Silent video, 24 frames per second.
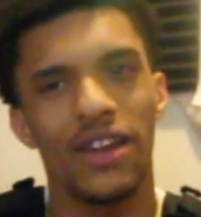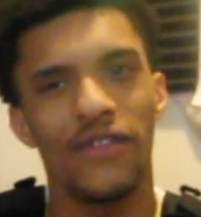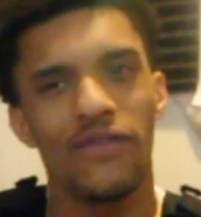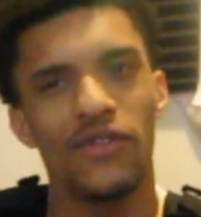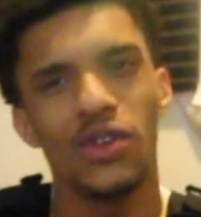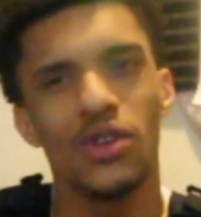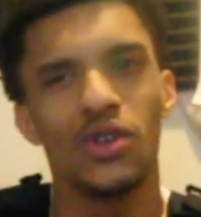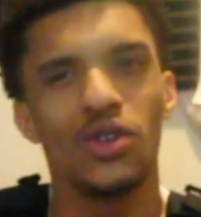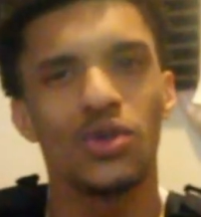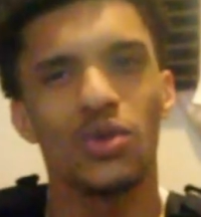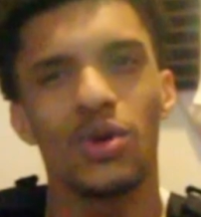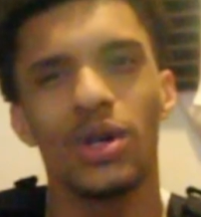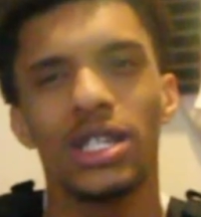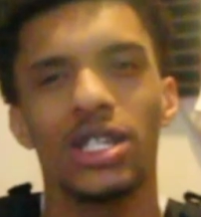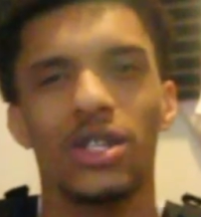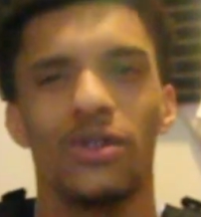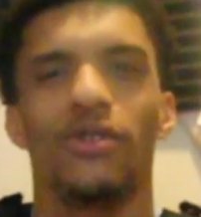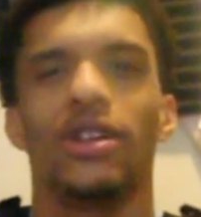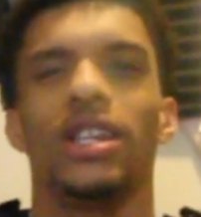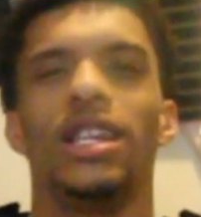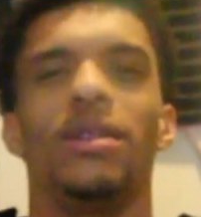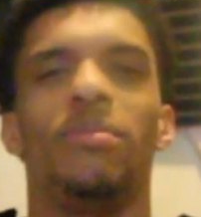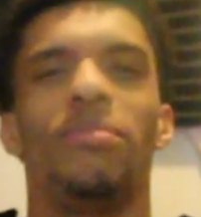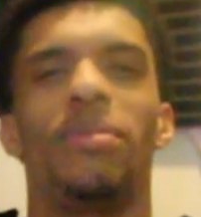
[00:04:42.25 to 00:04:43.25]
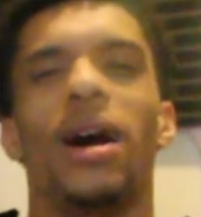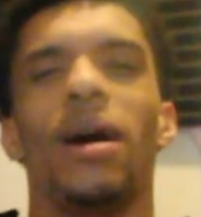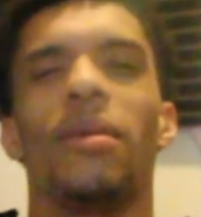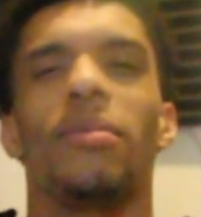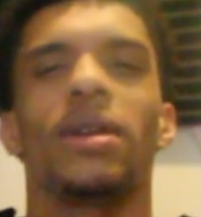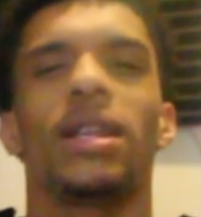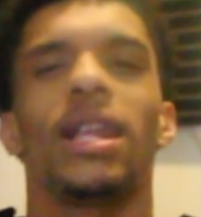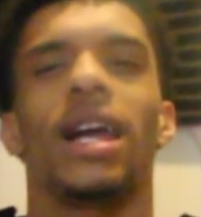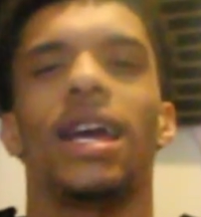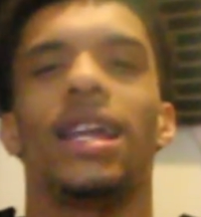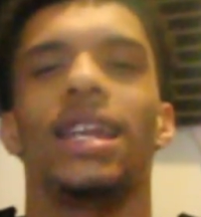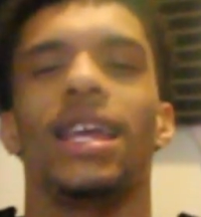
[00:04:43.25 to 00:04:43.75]
the views wasn't really
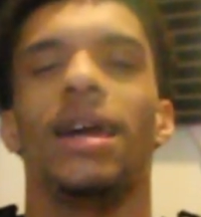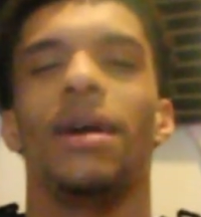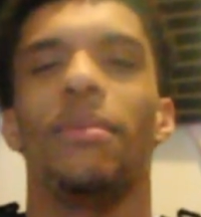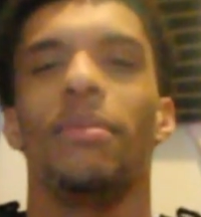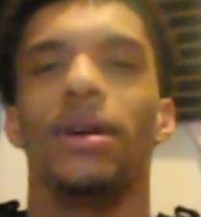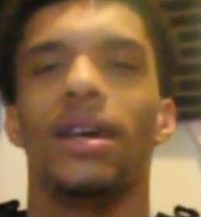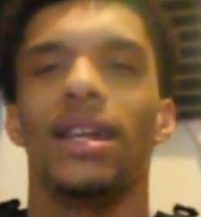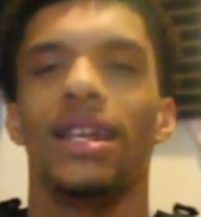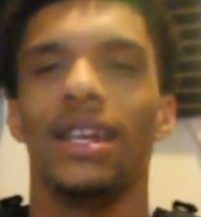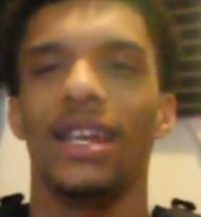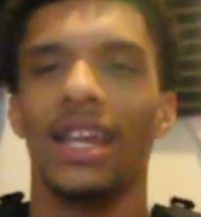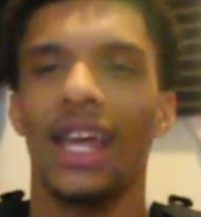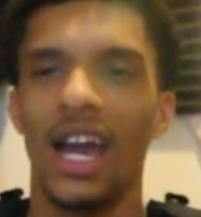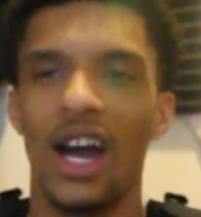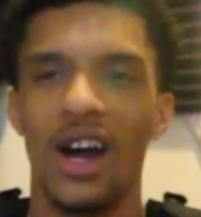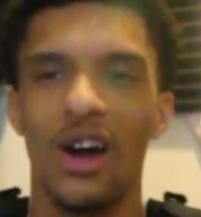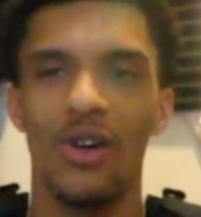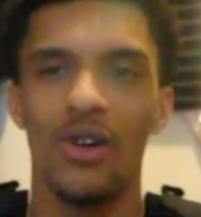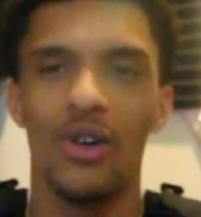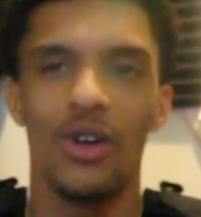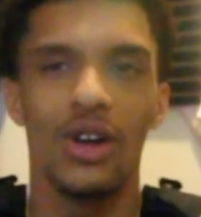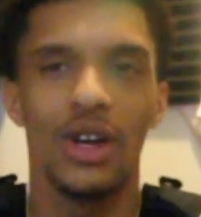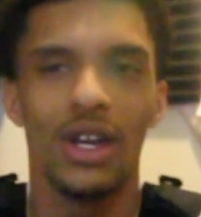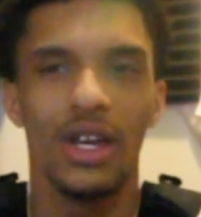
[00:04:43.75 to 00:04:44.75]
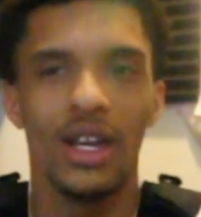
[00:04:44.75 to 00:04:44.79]
popping like that. But now,